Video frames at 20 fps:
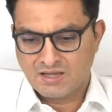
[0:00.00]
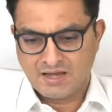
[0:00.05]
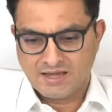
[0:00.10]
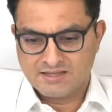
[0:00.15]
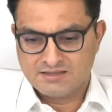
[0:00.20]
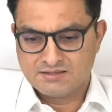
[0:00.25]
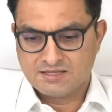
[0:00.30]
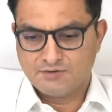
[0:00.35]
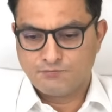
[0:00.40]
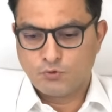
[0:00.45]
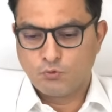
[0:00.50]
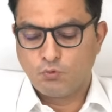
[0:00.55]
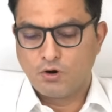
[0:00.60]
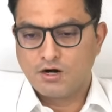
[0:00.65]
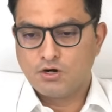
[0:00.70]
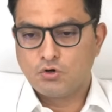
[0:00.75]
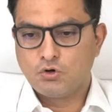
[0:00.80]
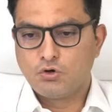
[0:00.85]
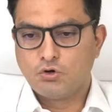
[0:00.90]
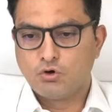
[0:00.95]
And if you
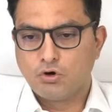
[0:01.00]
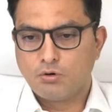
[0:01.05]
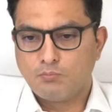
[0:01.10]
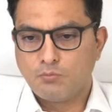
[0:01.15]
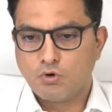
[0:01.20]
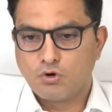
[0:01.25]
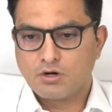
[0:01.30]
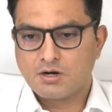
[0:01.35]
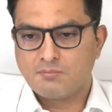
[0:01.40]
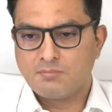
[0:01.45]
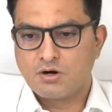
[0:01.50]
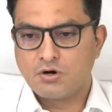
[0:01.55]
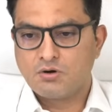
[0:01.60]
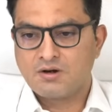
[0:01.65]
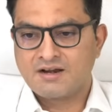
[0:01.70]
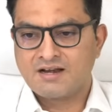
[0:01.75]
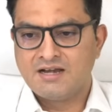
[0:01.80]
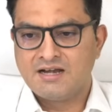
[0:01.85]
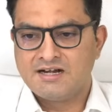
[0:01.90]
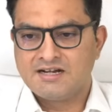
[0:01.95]
want to know more
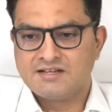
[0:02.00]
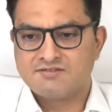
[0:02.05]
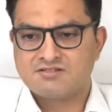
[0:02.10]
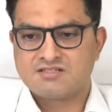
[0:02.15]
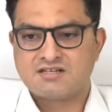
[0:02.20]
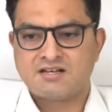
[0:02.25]
about relative